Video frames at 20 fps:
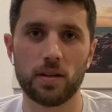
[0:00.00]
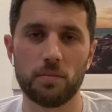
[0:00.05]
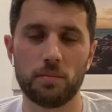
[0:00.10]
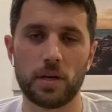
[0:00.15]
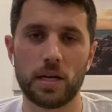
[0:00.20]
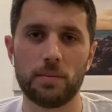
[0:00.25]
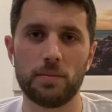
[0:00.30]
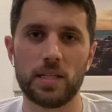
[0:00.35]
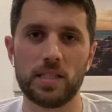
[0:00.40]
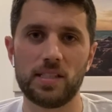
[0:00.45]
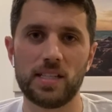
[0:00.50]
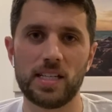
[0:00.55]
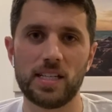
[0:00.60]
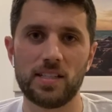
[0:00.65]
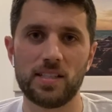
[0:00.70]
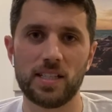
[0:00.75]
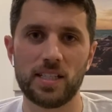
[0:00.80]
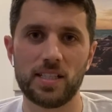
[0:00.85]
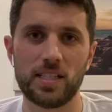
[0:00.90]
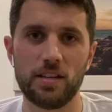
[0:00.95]
bought a Mint State
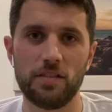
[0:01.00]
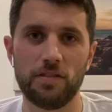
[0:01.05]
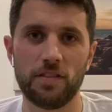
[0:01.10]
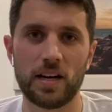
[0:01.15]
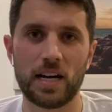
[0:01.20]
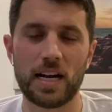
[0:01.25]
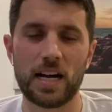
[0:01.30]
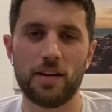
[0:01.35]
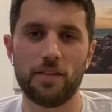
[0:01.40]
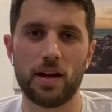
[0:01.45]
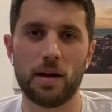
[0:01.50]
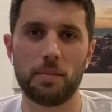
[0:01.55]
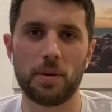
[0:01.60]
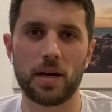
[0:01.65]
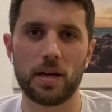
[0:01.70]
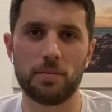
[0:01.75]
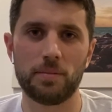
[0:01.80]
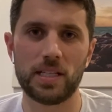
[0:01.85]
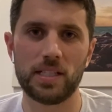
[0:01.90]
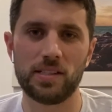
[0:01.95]
65, I
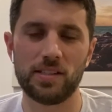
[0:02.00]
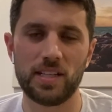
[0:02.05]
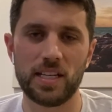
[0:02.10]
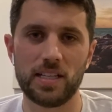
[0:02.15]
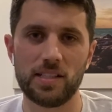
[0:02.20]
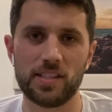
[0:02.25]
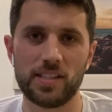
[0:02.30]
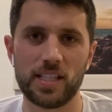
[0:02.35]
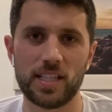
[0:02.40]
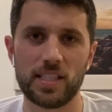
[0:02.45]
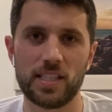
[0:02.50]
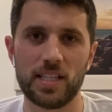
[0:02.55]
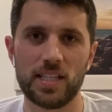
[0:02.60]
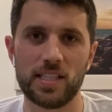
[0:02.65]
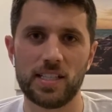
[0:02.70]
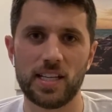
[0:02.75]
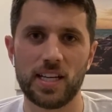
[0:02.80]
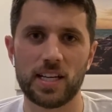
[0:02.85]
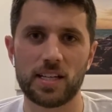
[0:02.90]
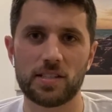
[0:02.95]
bought a Mint State
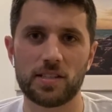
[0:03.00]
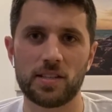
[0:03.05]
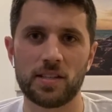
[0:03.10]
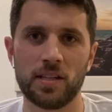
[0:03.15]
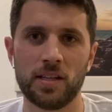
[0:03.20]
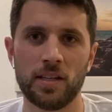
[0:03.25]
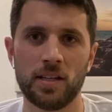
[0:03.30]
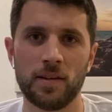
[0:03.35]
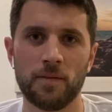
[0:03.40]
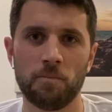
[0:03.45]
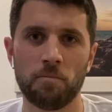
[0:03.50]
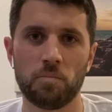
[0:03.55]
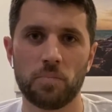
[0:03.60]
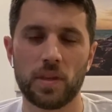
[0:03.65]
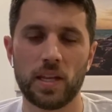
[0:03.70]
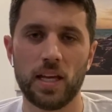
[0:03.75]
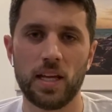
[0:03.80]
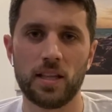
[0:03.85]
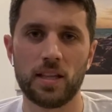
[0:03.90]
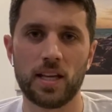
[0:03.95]
66.
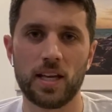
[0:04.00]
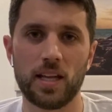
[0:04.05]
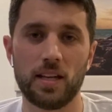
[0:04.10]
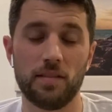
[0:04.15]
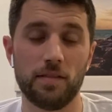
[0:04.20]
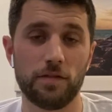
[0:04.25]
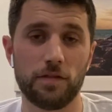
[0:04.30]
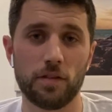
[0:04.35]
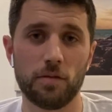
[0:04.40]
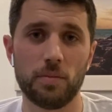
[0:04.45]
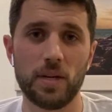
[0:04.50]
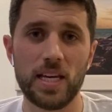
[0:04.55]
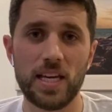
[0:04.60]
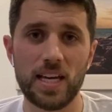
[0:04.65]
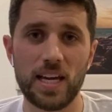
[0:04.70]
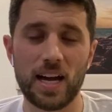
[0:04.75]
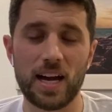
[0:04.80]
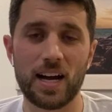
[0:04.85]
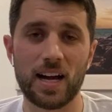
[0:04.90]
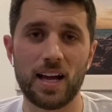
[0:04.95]
And then for
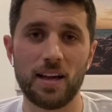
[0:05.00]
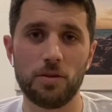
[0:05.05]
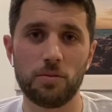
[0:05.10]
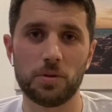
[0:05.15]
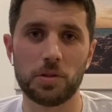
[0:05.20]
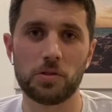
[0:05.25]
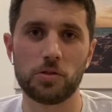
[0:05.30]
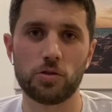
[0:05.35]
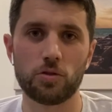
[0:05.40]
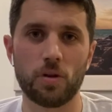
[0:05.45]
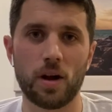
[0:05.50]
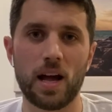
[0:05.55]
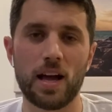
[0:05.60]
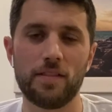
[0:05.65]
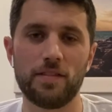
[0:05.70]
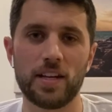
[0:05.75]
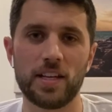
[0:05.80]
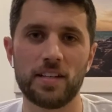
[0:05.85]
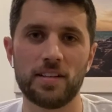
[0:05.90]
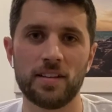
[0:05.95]
me, I was
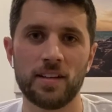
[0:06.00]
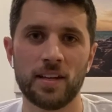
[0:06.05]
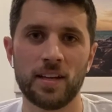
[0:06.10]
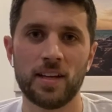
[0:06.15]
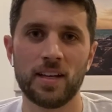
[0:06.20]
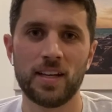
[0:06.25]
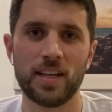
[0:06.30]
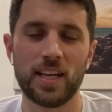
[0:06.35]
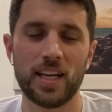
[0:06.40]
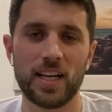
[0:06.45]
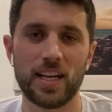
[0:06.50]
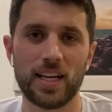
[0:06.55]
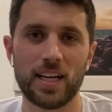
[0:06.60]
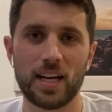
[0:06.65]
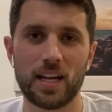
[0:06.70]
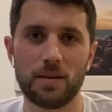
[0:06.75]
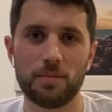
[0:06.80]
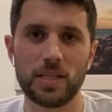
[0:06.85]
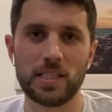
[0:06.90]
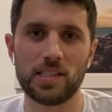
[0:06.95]
striving and I
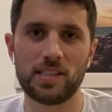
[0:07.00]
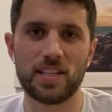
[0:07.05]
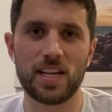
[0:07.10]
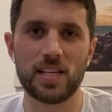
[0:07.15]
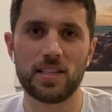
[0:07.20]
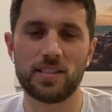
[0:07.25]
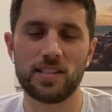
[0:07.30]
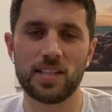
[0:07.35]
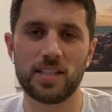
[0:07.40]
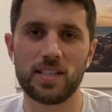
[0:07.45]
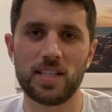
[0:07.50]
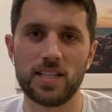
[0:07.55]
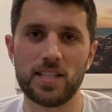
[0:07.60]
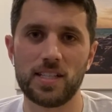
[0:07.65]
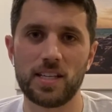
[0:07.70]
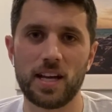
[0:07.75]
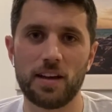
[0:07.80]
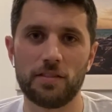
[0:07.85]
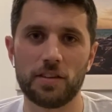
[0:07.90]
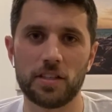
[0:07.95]
got a Mint State
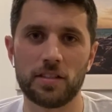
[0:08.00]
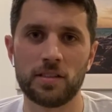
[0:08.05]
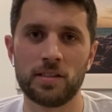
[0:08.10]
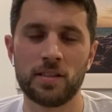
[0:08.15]
67.